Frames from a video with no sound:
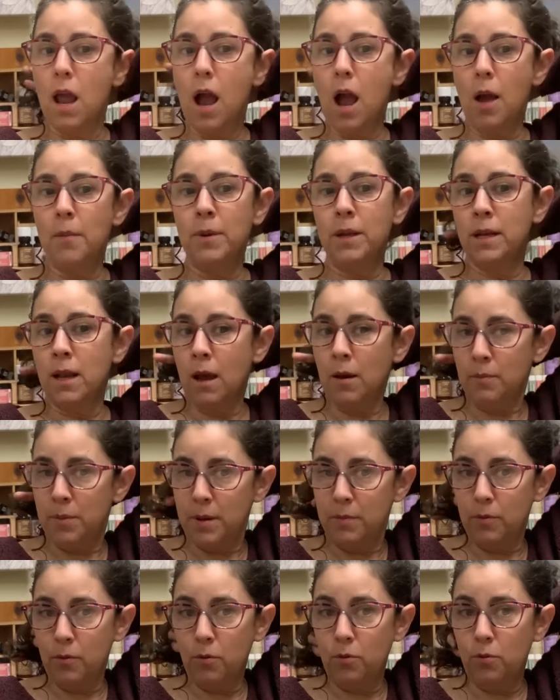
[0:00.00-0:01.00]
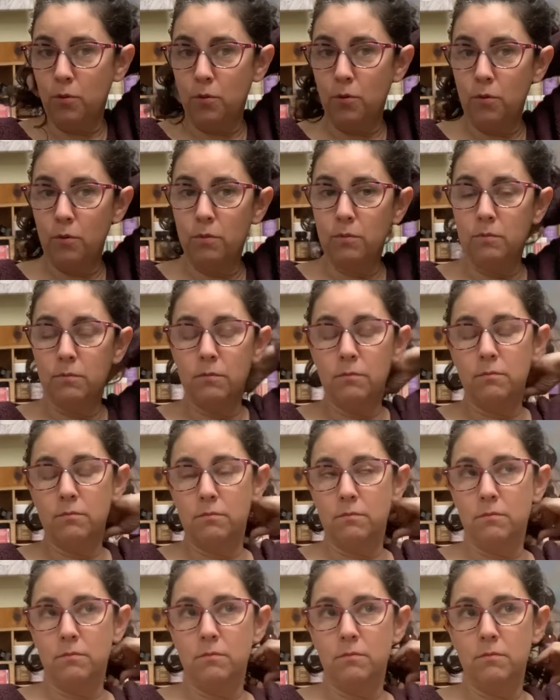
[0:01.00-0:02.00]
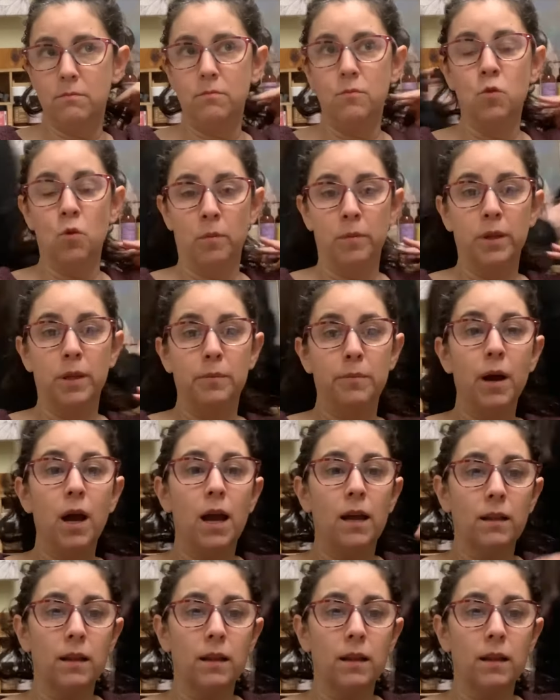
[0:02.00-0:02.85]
I mean, not people who normally buy.